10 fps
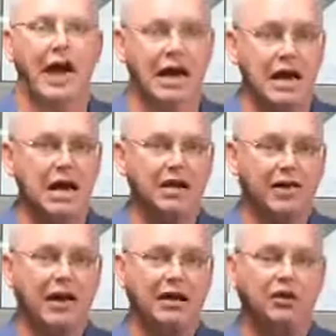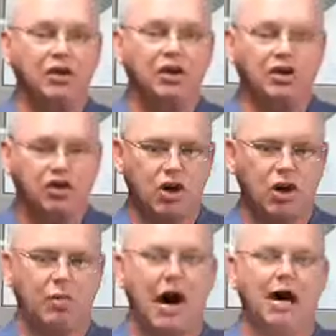and he, that is
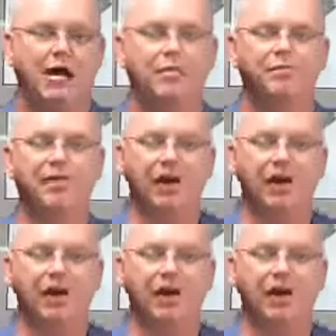Jeremiah,